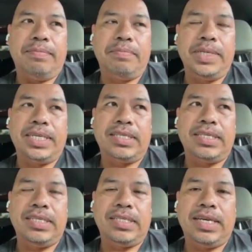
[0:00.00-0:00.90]
because
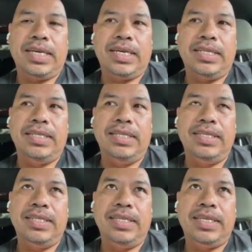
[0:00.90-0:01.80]
he said
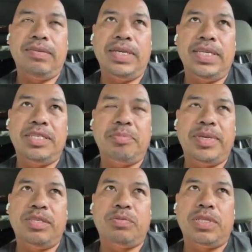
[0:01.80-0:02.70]
they can raise
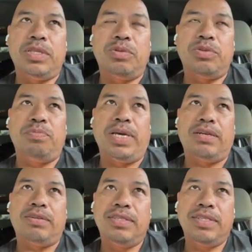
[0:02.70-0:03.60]
pigs with no
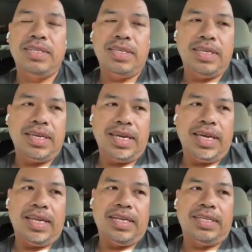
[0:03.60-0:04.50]
smell.
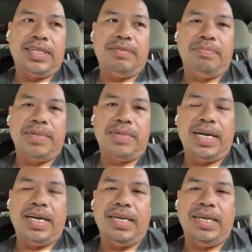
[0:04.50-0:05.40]
And
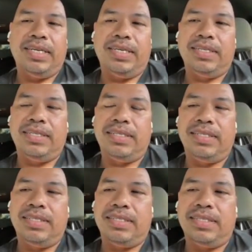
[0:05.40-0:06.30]
I,
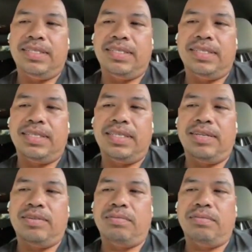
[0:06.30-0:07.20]
you
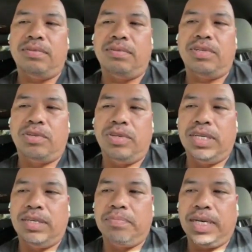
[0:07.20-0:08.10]
know, growing
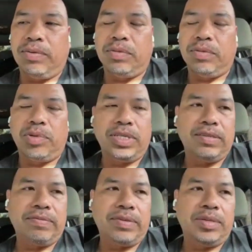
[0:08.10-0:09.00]
up, I was born in
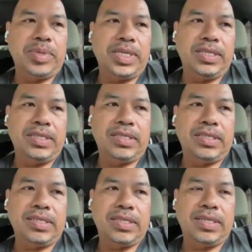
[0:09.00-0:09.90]
the Philippines.